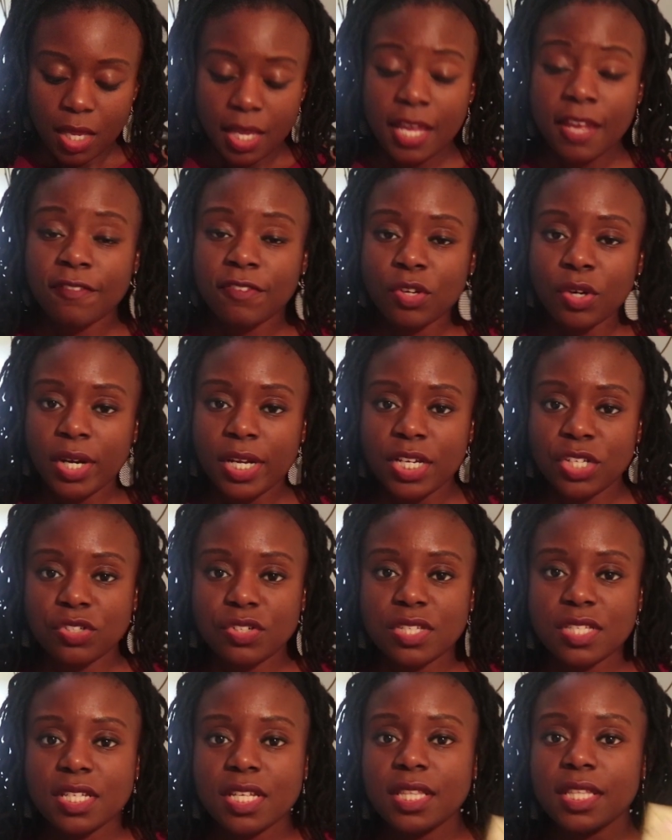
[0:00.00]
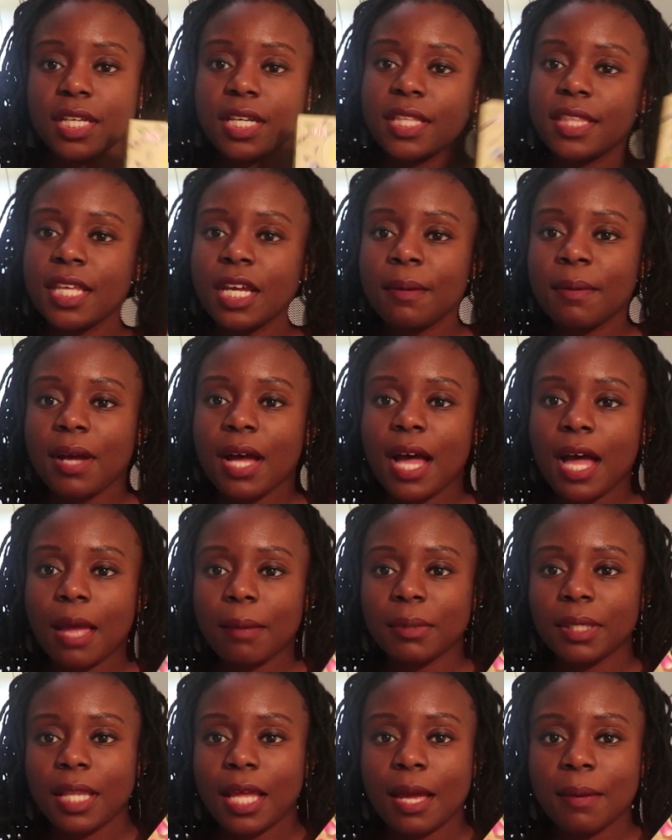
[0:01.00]
If you are interested, the good thing about
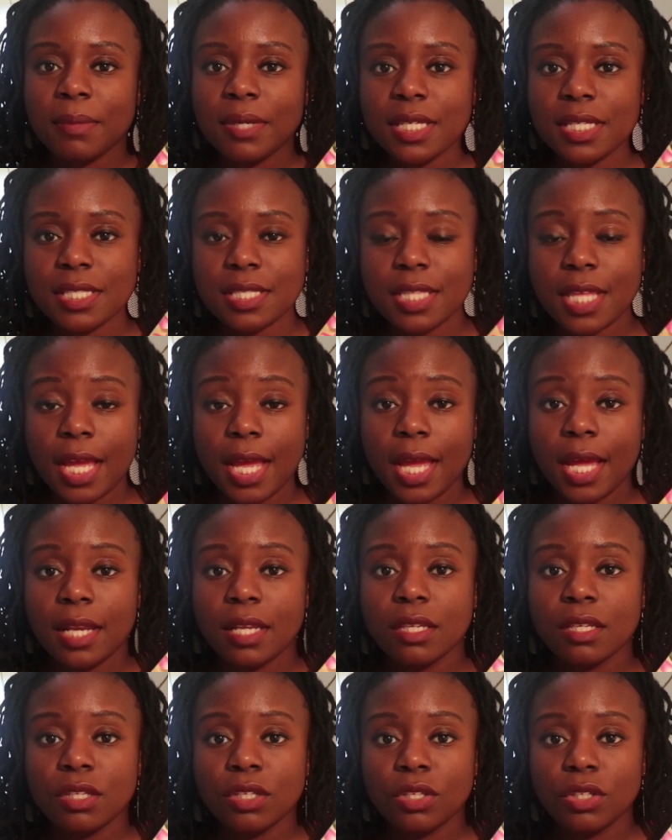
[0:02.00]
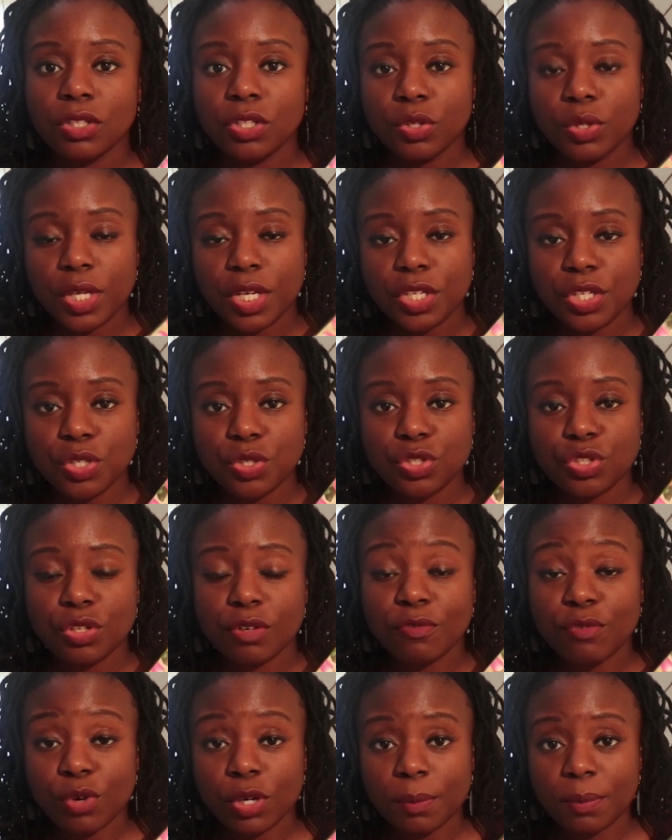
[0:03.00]
Hobby Lobby is that you can use your
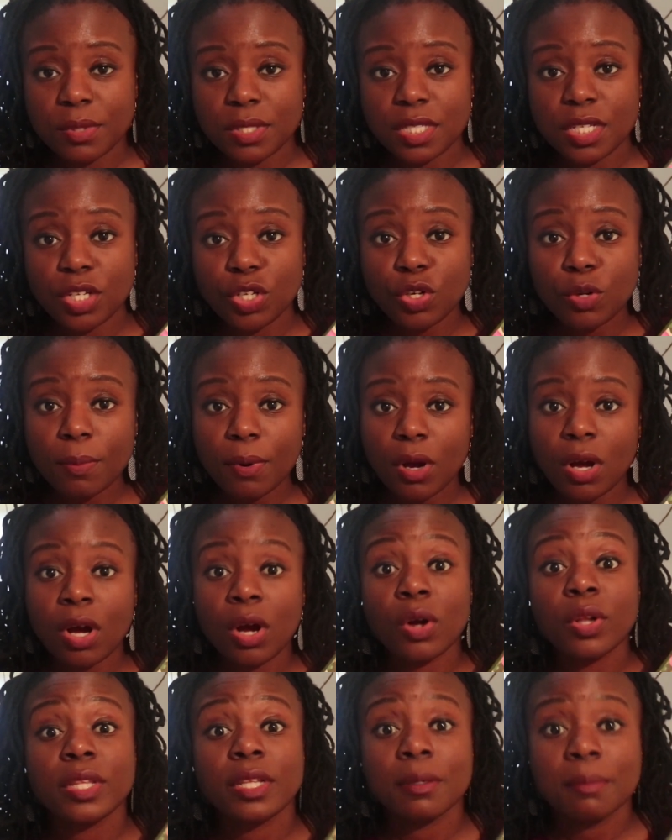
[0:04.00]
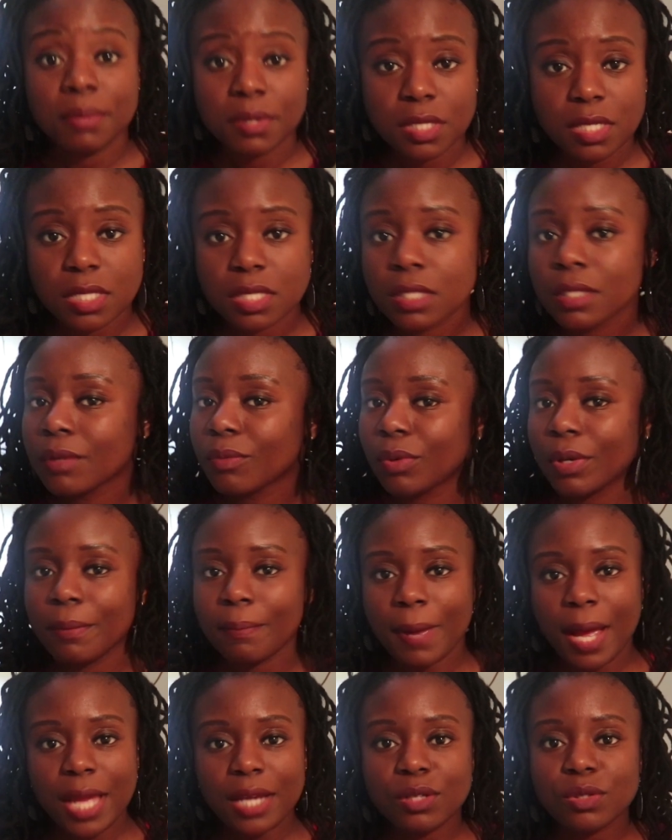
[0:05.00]
40% coupon on their books. With
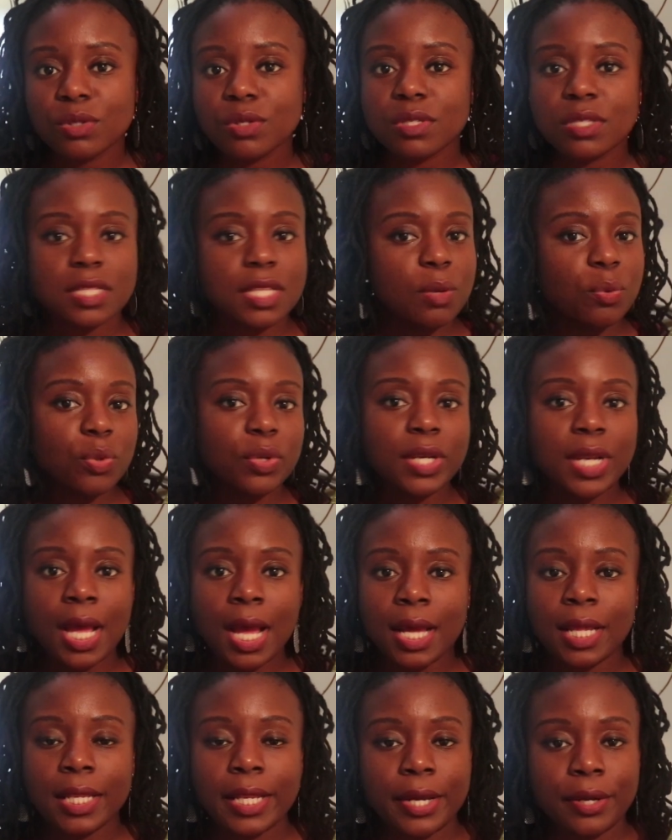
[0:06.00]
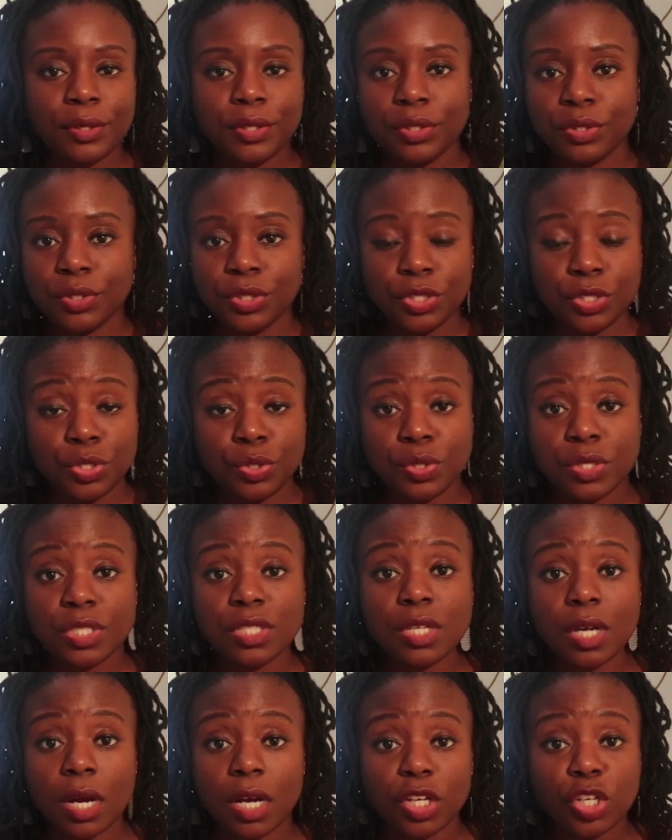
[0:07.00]
Michaels, they will not allow you to use
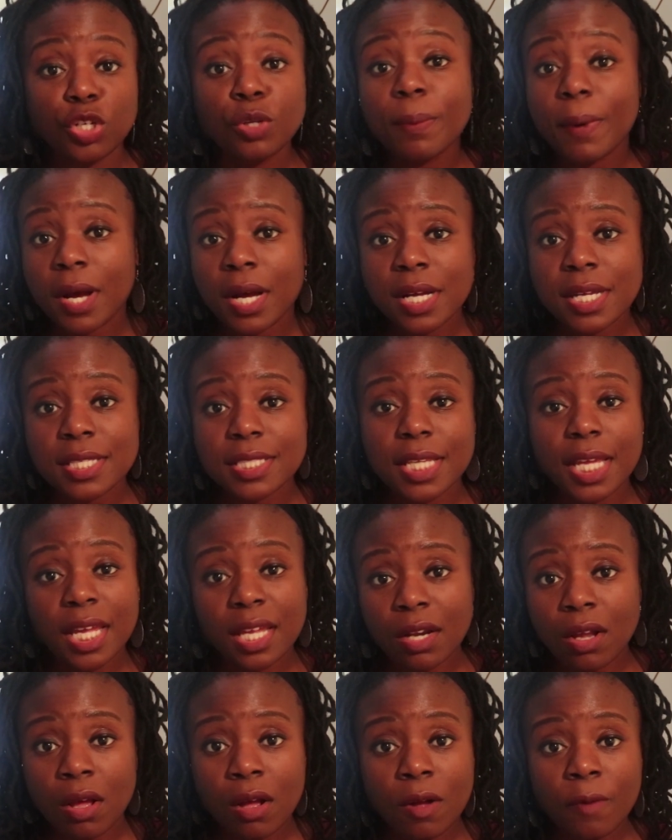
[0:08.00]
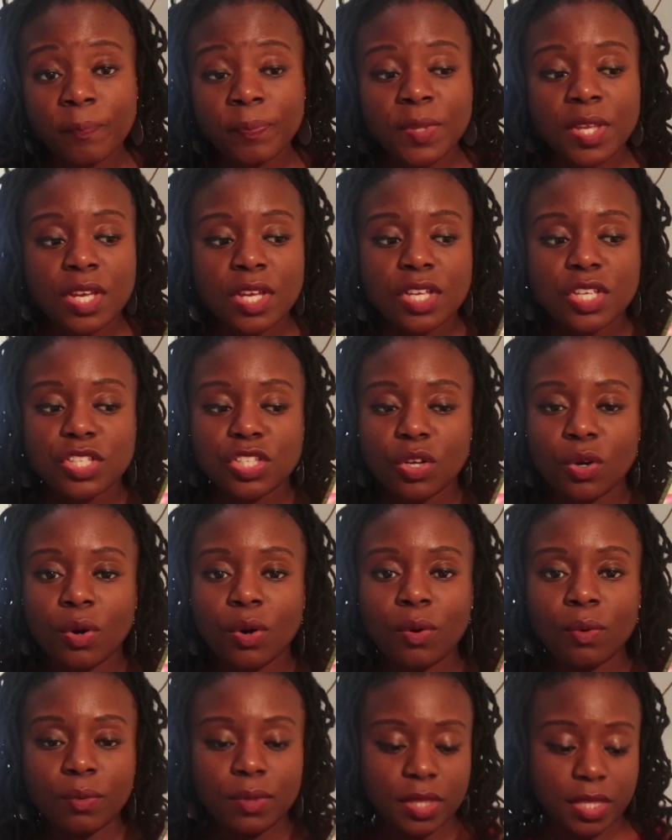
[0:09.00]
coupons at all.
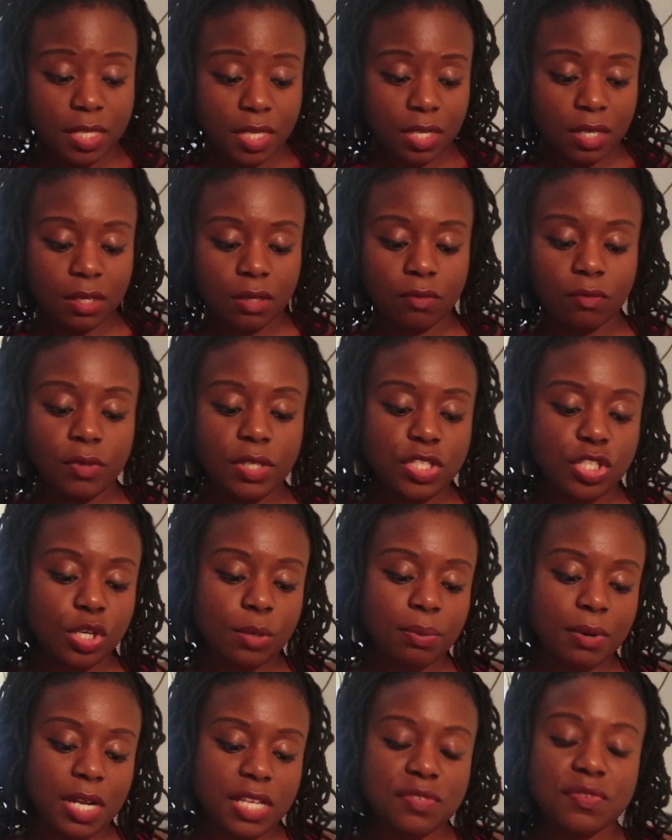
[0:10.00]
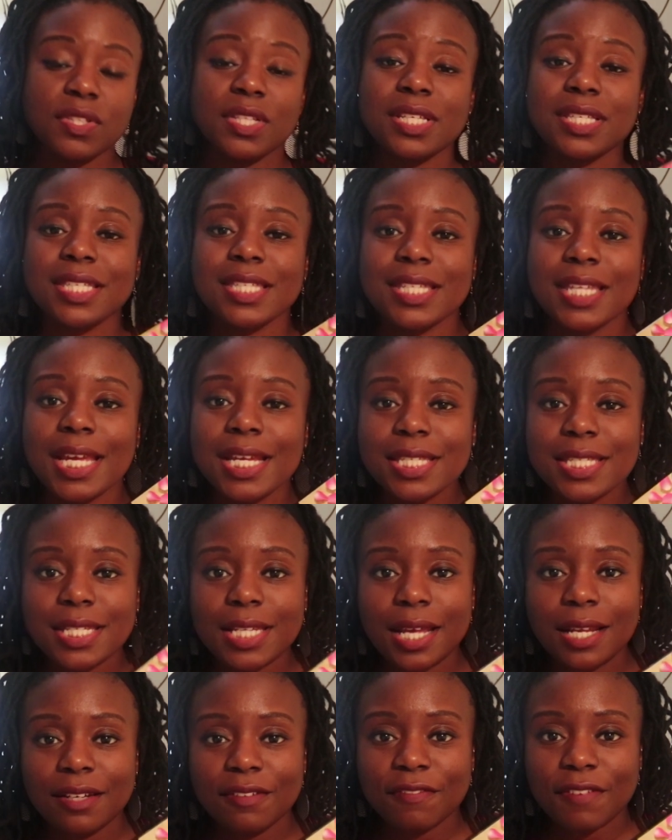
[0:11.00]
So the retail price for this is
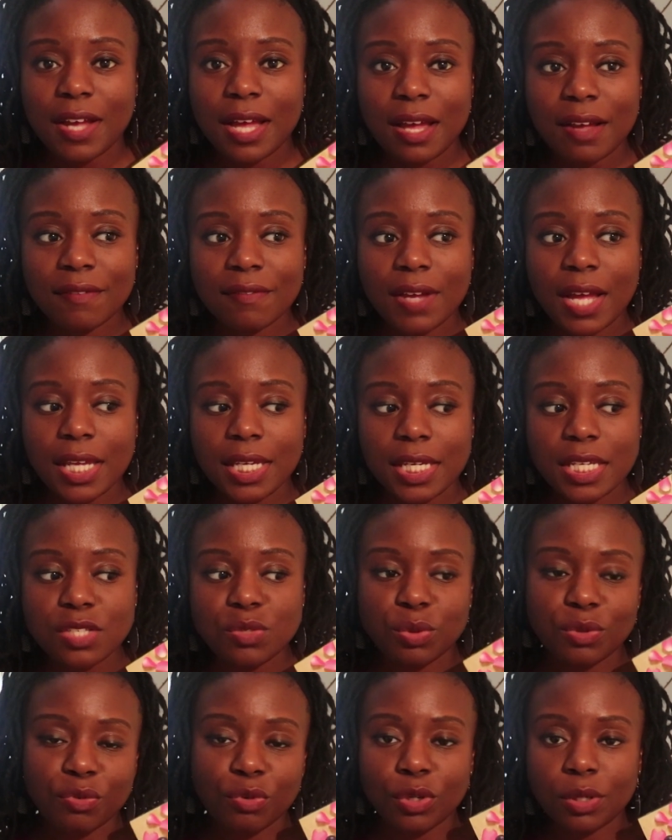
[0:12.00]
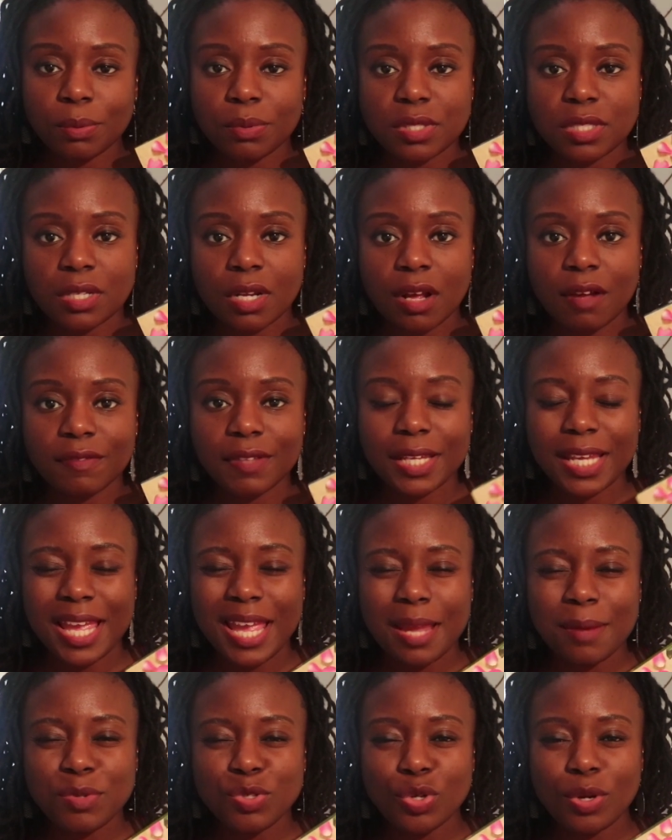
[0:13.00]
$19.95. I guess with 40% off, that
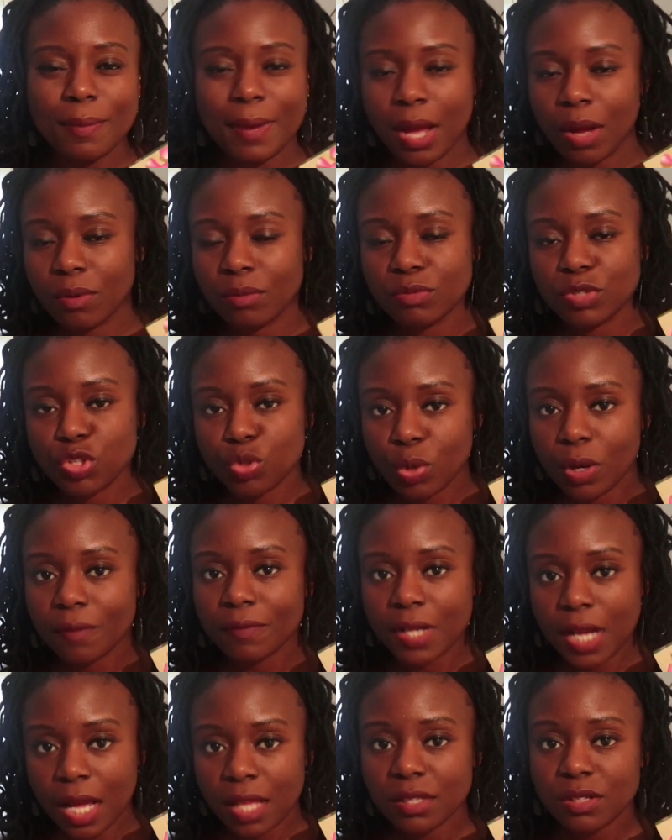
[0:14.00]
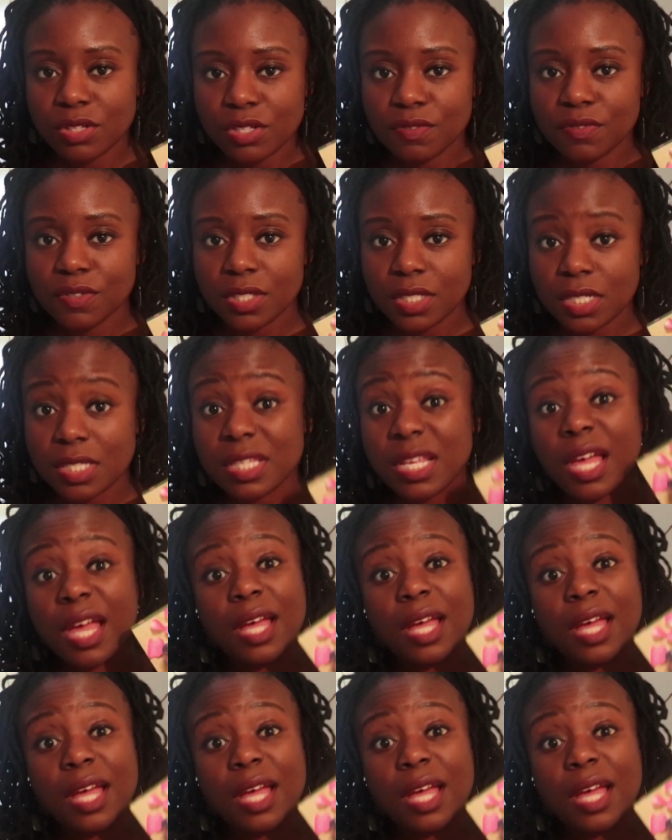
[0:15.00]
came to about $12 for this.